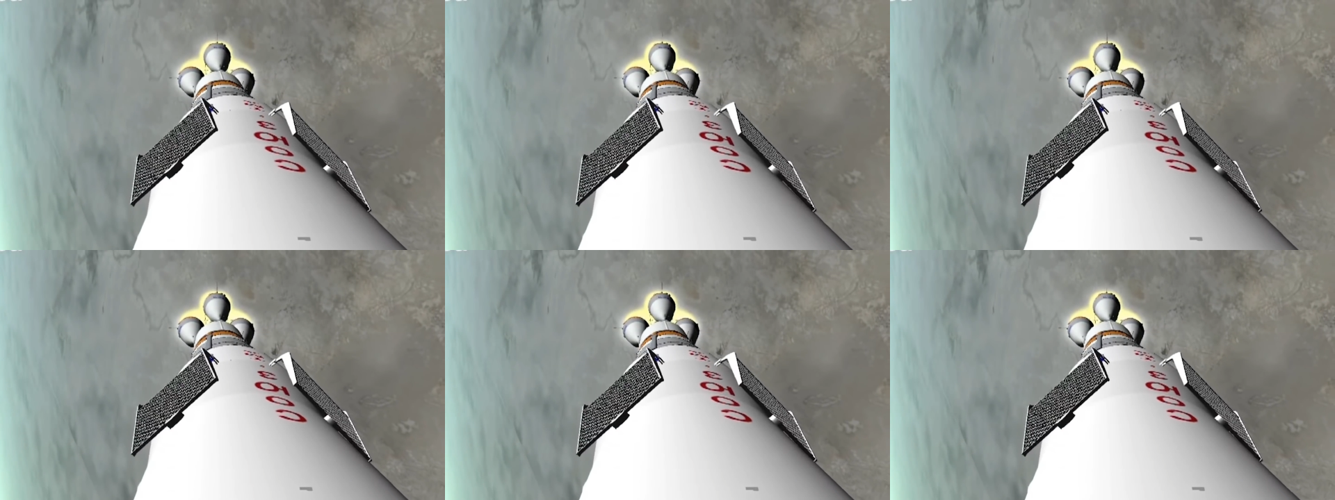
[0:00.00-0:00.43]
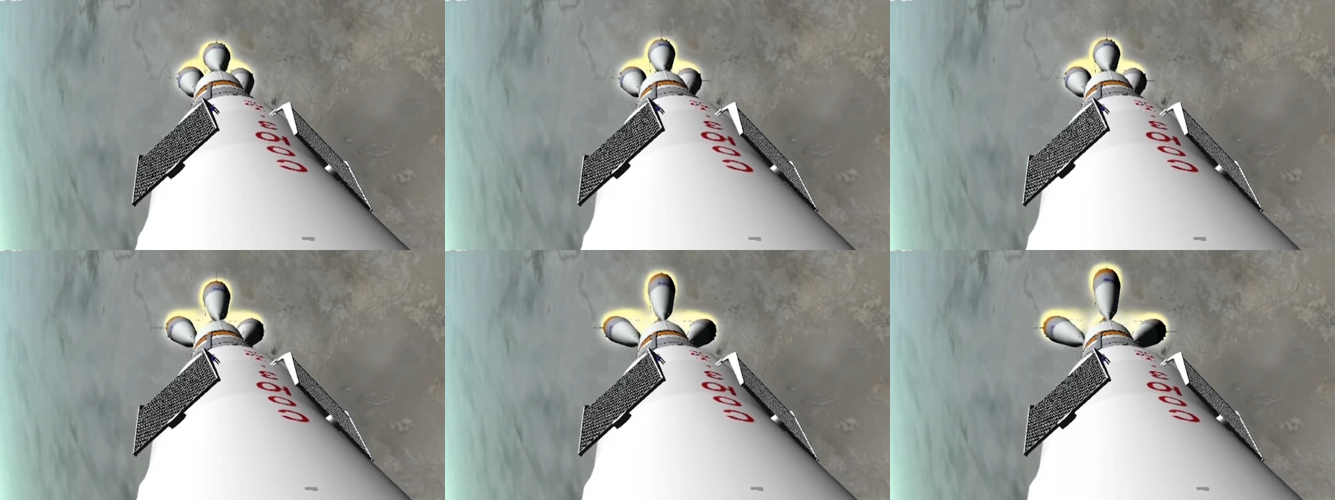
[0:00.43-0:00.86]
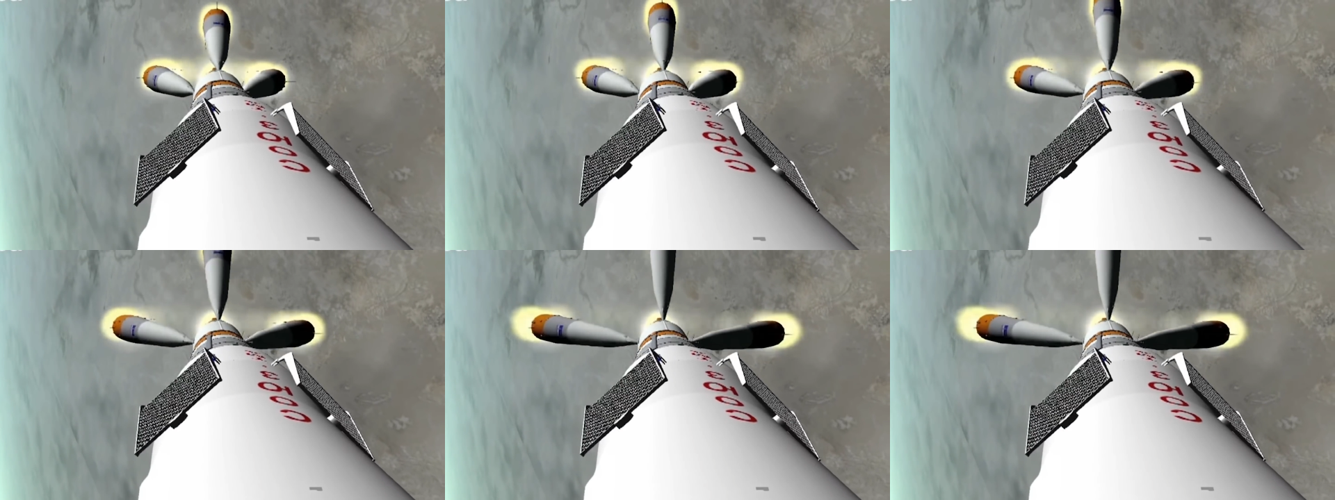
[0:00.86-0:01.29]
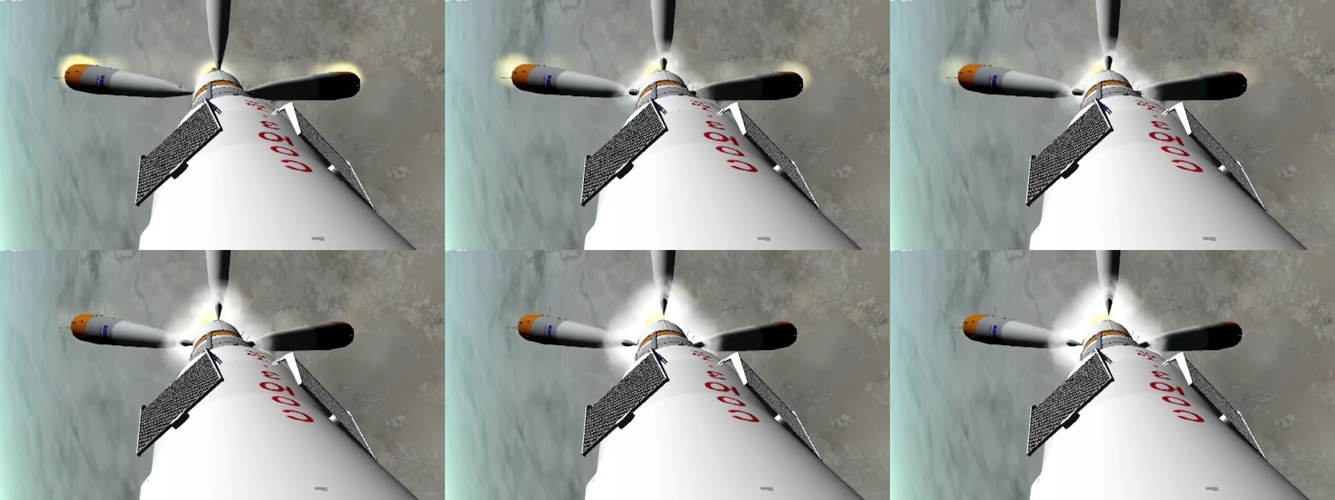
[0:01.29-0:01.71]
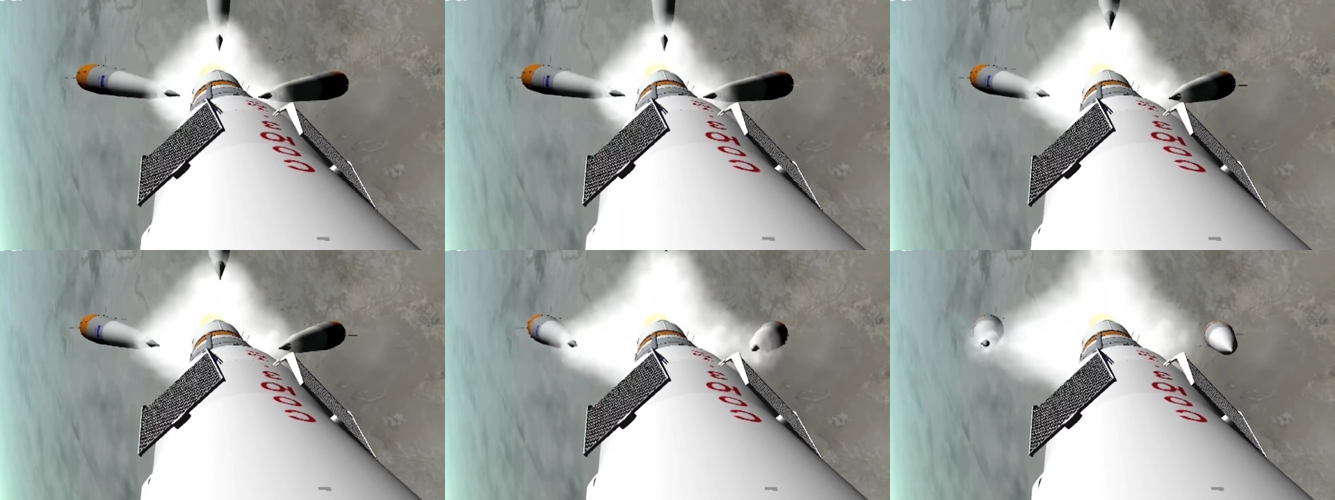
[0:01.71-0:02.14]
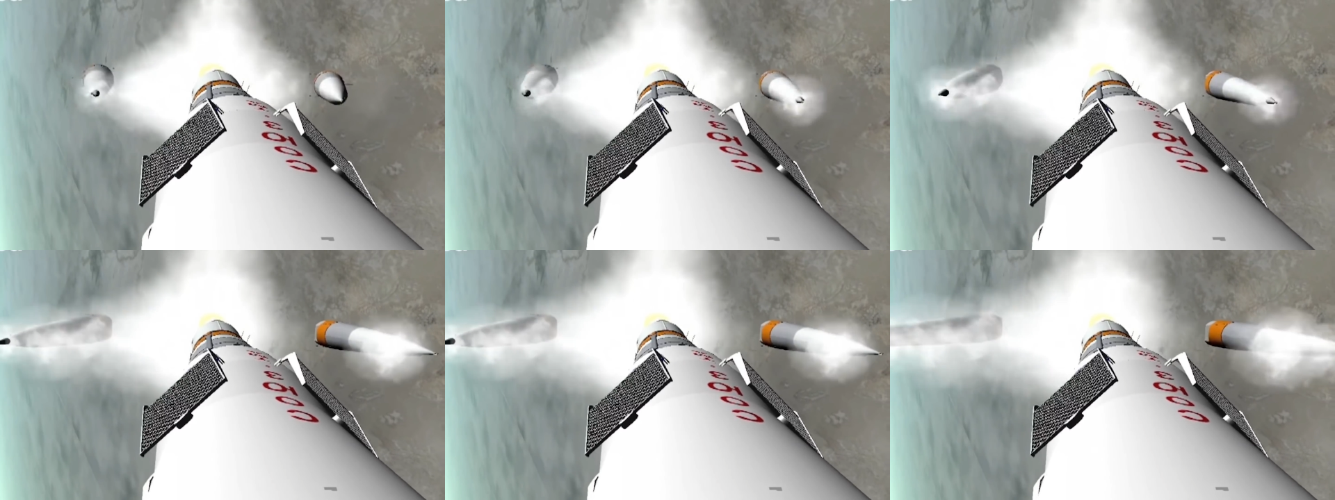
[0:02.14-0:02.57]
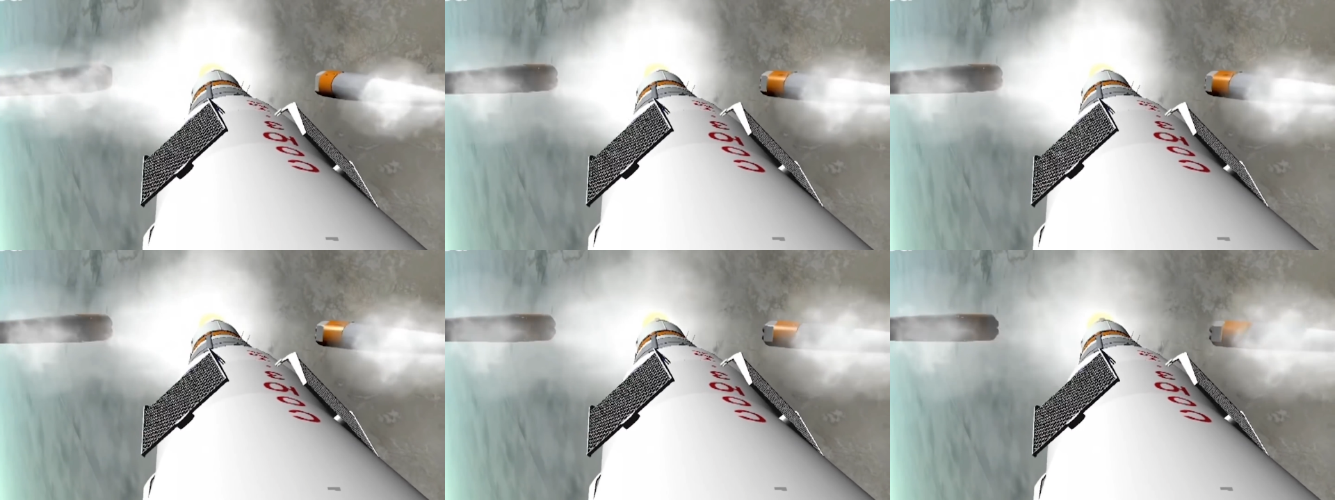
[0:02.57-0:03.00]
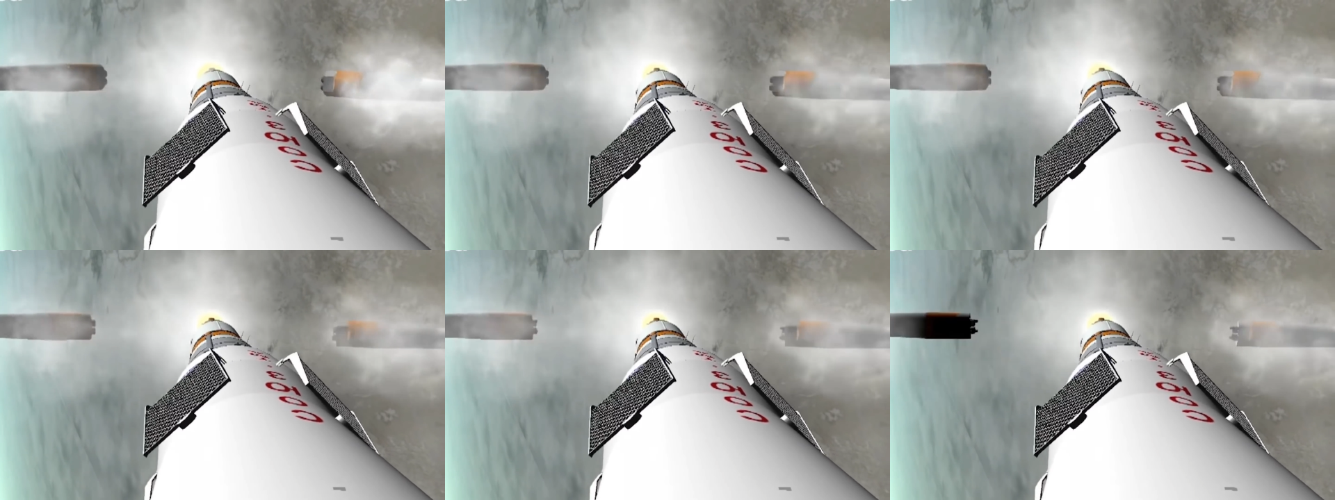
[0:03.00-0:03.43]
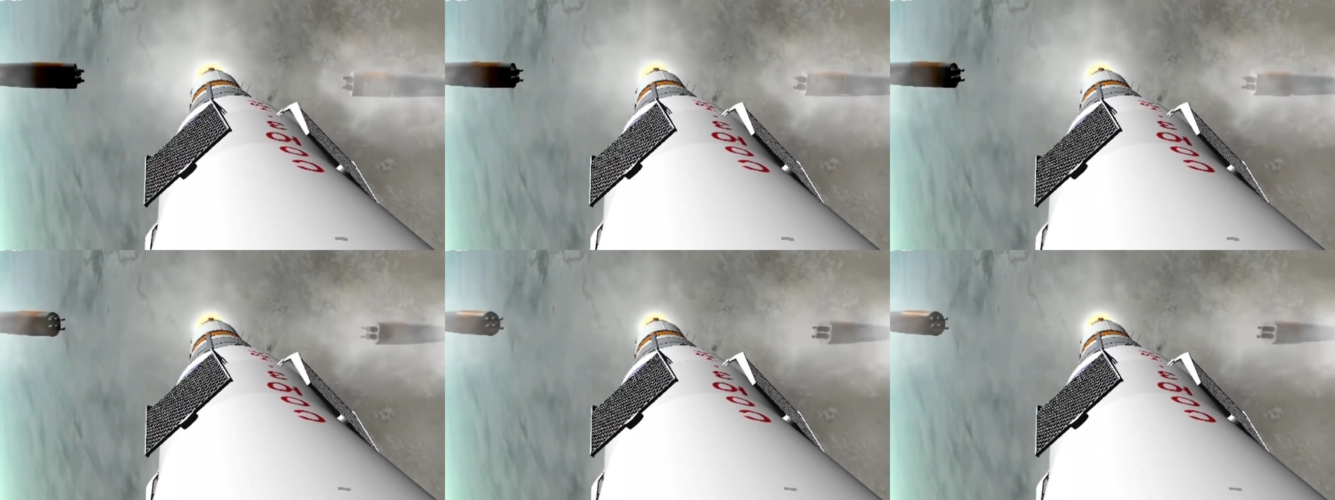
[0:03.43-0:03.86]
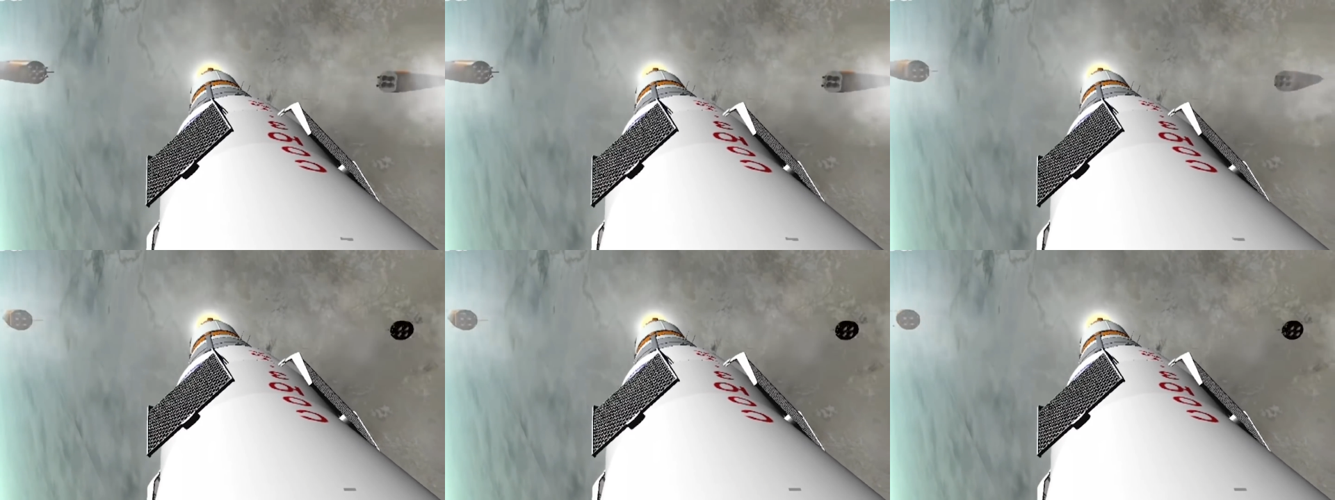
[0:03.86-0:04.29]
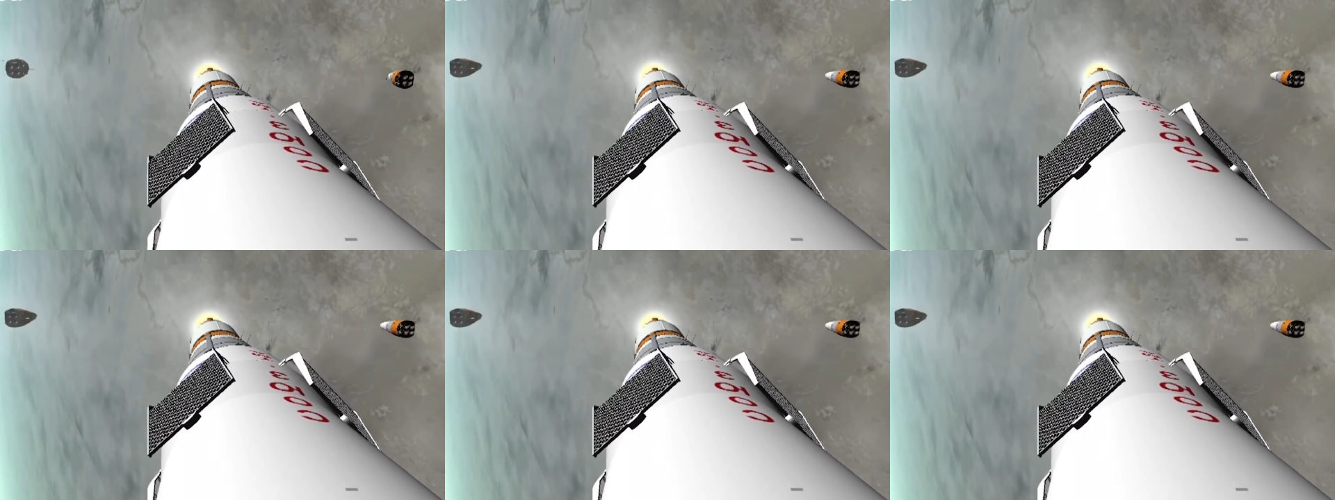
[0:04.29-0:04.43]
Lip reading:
Nobody's mouth can be seen.